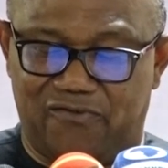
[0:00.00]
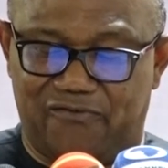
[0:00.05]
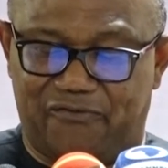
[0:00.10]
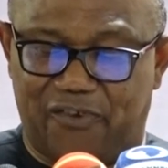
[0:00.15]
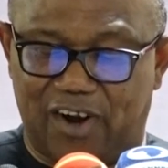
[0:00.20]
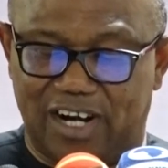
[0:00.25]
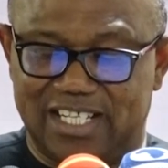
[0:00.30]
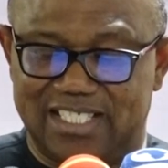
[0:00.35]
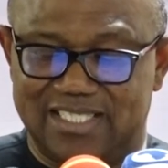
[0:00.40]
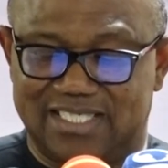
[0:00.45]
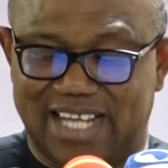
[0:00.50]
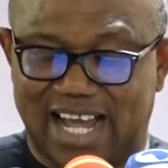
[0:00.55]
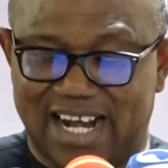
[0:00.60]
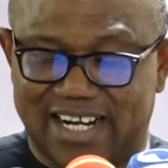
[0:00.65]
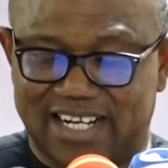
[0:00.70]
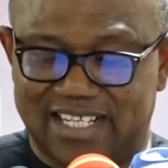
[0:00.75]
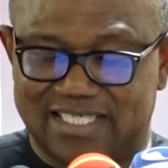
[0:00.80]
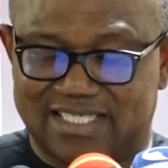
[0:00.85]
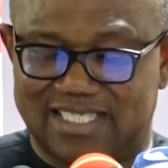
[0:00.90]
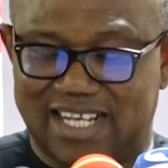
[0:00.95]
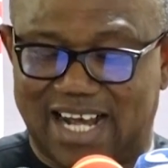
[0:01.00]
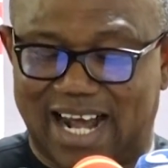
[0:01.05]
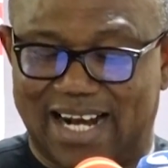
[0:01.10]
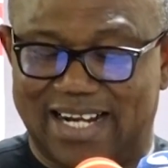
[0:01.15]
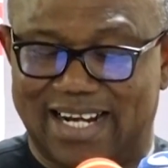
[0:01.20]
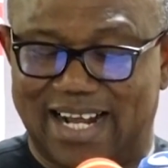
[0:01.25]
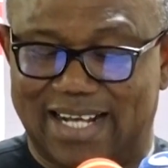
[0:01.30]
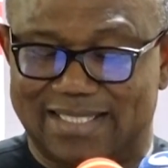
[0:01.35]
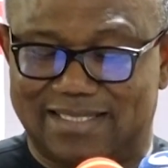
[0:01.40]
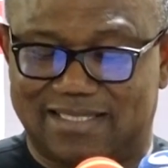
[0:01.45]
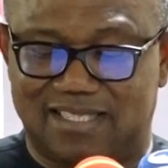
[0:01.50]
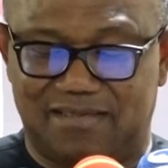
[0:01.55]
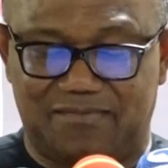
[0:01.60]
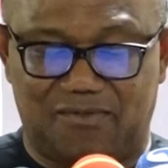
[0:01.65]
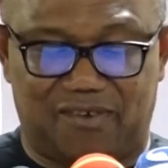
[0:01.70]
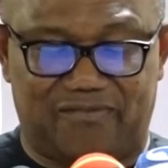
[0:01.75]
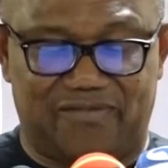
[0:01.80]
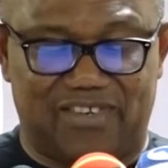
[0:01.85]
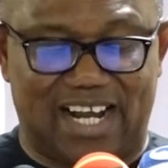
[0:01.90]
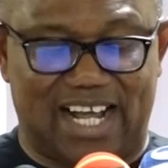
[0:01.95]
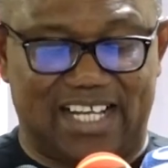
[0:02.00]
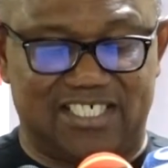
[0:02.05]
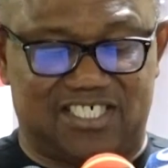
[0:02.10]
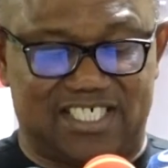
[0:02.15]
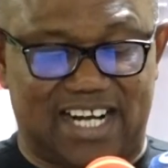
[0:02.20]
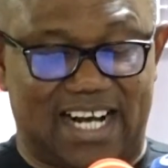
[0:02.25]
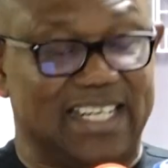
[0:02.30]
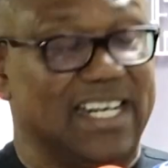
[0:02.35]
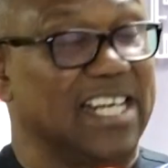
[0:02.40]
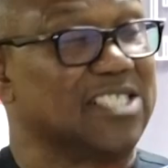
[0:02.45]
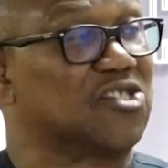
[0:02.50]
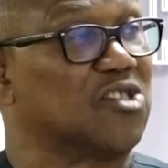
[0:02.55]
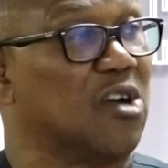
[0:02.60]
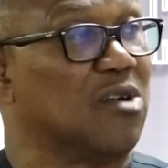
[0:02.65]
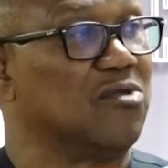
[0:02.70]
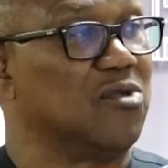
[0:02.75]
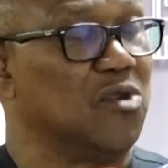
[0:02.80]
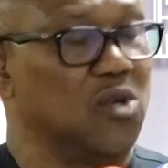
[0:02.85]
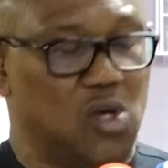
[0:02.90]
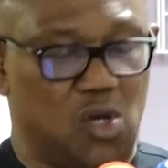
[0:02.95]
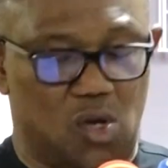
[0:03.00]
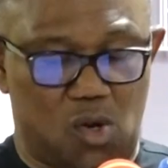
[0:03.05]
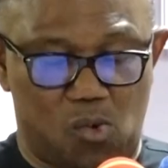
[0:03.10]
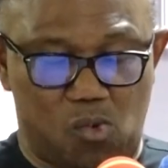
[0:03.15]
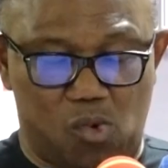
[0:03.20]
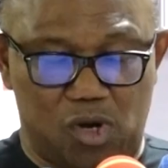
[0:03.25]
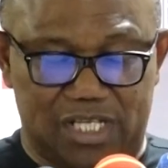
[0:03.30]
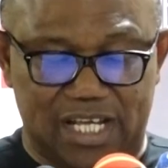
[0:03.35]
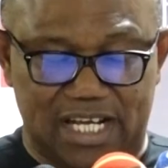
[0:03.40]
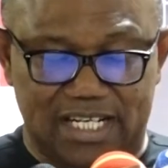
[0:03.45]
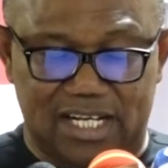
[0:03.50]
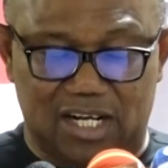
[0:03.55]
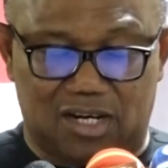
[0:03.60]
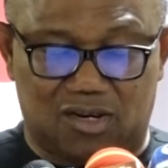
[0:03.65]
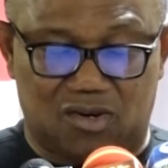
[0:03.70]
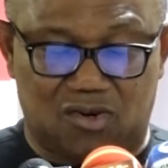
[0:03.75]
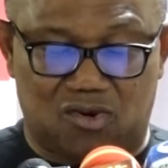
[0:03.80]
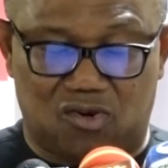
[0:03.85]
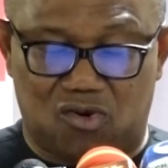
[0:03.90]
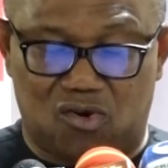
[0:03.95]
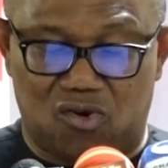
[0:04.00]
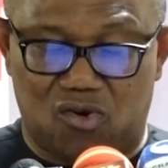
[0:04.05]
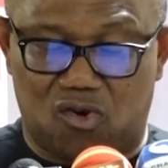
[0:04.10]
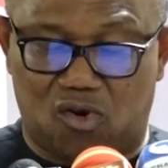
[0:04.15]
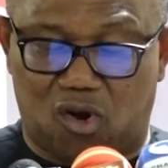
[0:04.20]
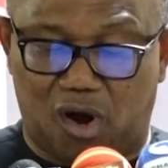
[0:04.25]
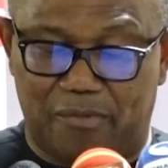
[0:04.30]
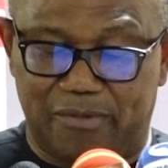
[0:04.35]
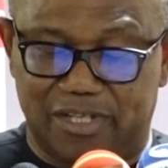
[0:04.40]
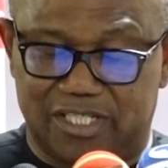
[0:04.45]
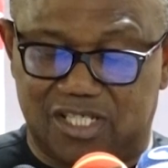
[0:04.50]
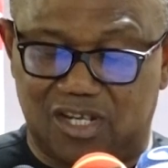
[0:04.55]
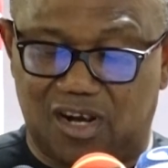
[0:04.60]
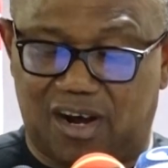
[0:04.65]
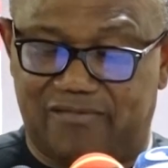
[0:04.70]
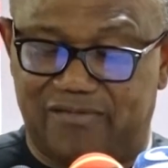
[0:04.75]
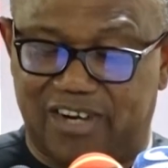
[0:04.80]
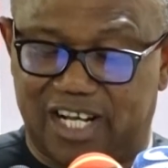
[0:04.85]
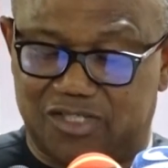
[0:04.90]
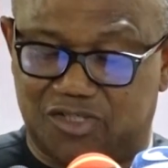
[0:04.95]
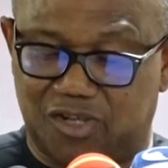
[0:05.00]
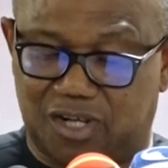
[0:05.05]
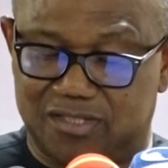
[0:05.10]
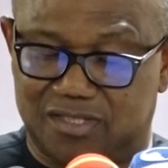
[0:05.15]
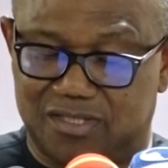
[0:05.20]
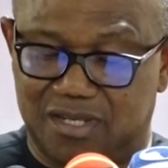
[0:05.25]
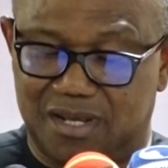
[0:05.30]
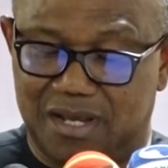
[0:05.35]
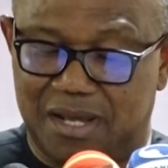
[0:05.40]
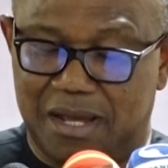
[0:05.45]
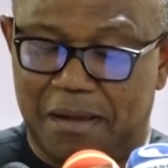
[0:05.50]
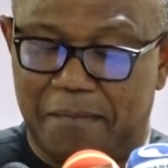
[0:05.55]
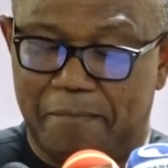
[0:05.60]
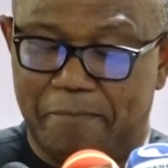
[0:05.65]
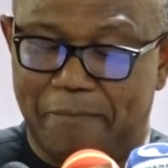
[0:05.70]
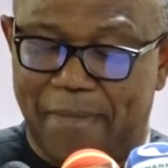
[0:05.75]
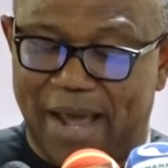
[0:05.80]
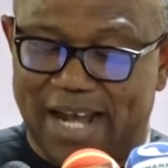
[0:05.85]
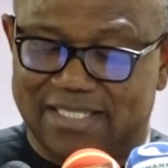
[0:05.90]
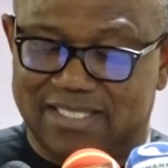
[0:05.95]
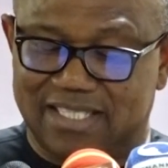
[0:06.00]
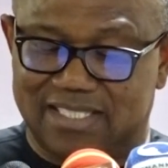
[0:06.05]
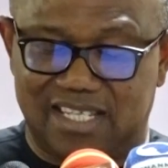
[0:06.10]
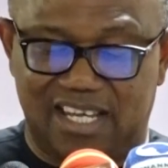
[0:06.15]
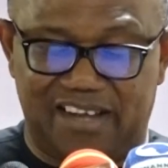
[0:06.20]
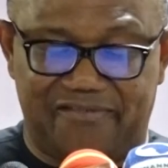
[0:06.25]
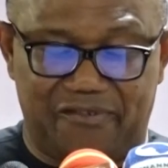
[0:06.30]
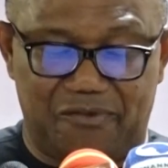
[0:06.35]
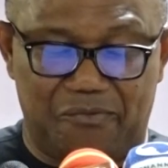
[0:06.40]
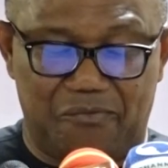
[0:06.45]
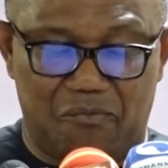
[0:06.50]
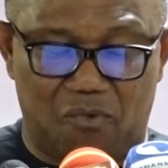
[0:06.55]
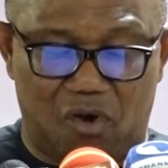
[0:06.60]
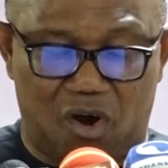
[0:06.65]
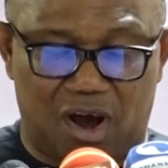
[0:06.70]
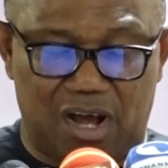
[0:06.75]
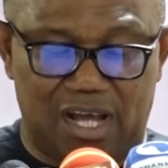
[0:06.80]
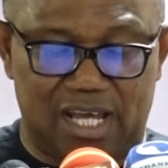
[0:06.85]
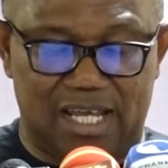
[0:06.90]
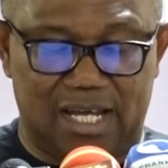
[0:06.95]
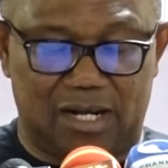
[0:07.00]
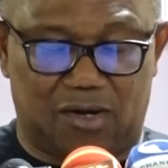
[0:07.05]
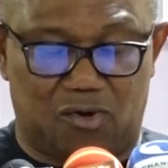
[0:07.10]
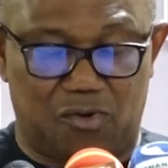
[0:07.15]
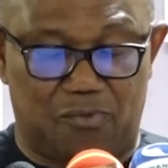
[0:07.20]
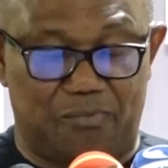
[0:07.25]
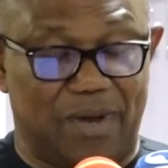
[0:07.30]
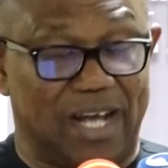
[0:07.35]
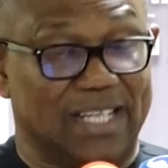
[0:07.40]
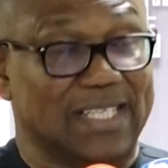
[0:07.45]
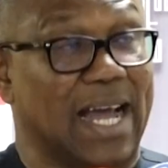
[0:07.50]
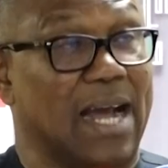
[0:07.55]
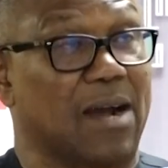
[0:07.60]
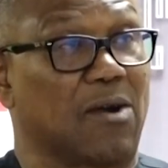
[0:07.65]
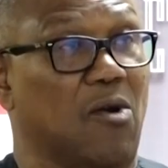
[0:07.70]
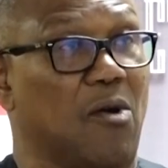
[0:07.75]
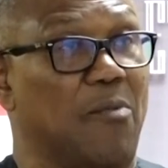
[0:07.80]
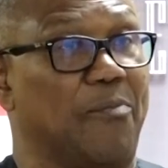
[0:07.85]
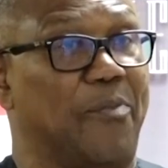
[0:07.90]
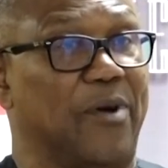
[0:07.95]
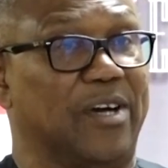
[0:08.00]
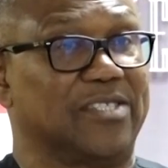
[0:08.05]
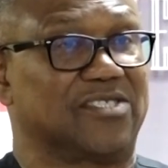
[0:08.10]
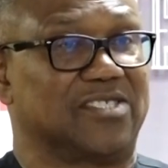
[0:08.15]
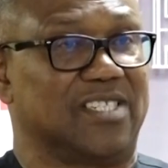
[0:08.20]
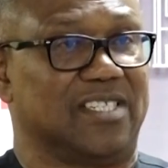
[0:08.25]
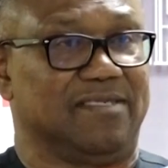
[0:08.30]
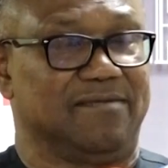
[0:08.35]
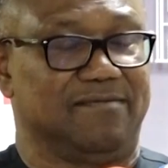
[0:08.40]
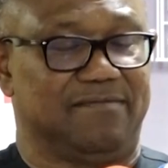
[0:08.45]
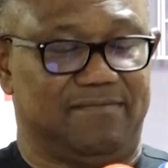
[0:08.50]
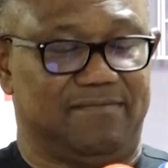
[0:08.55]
for the integrity and esteem of the Nigerian nation within the Committee of Nations makes it even more incumbent and compulsory.